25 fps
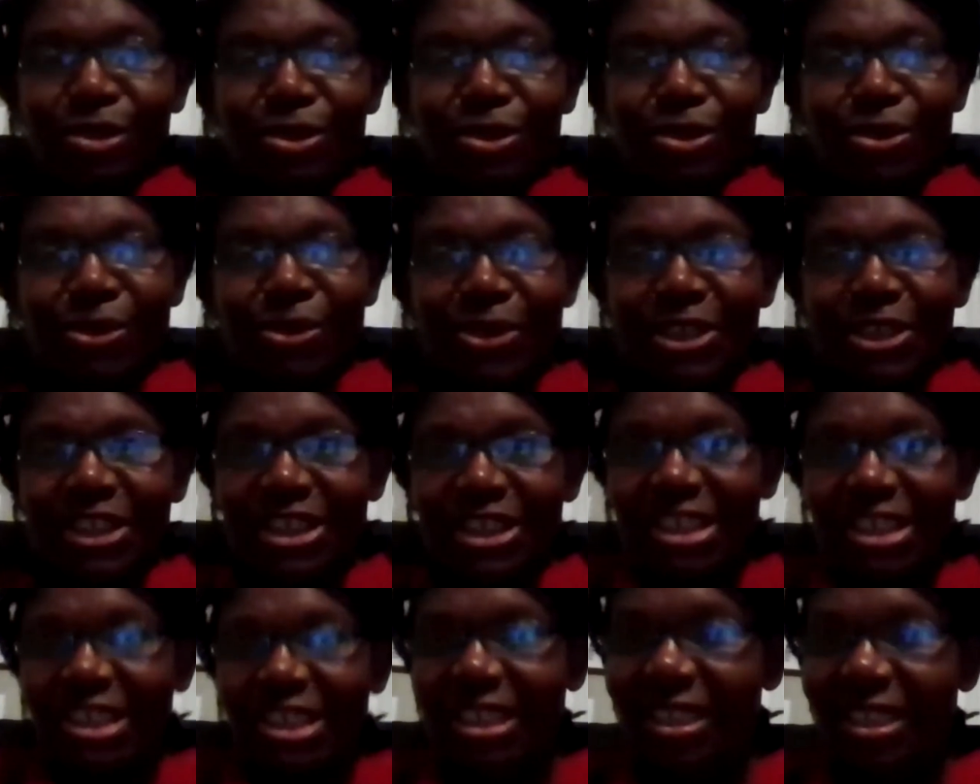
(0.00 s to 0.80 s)
to
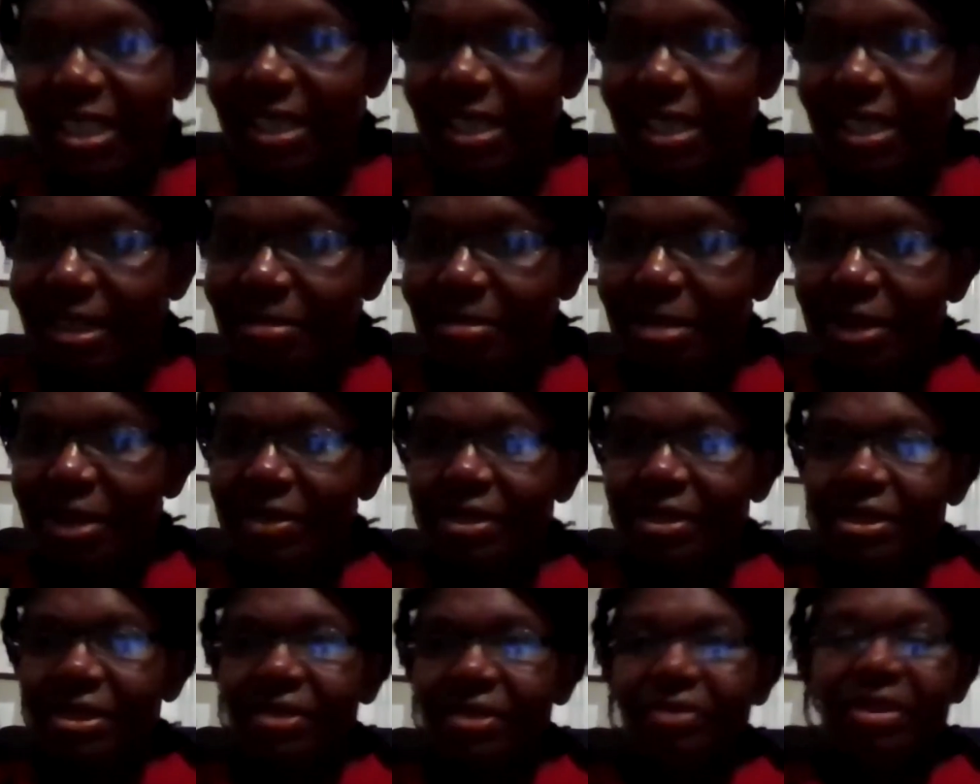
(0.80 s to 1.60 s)
share about
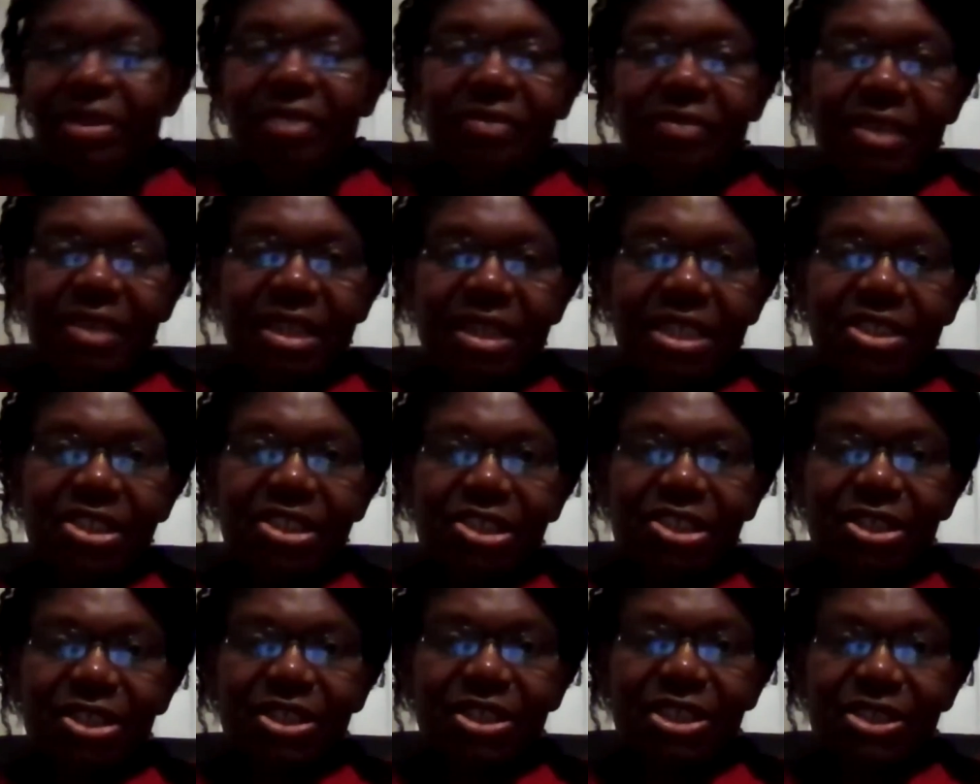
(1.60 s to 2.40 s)
the
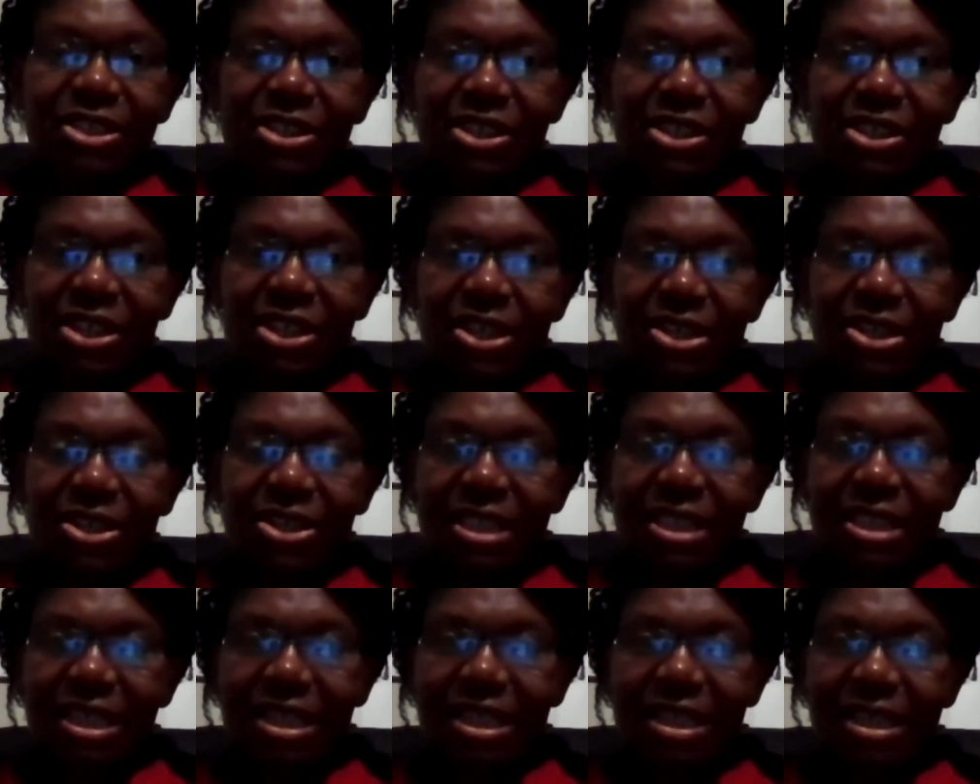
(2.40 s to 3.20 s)
revelation, you know,
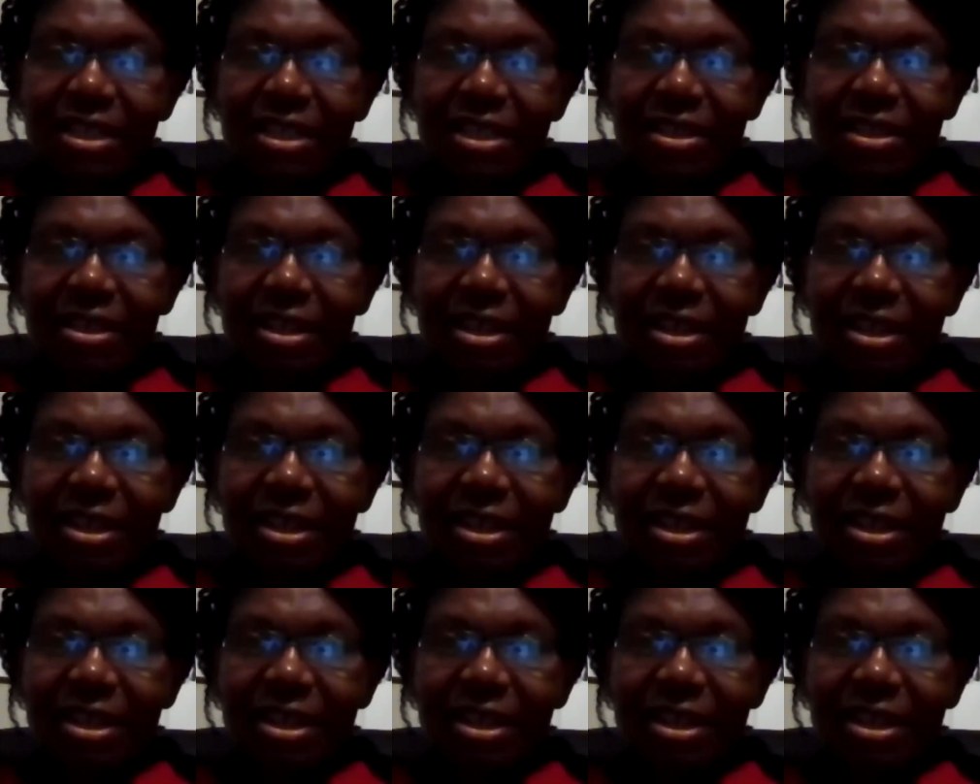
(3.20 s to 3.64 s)
God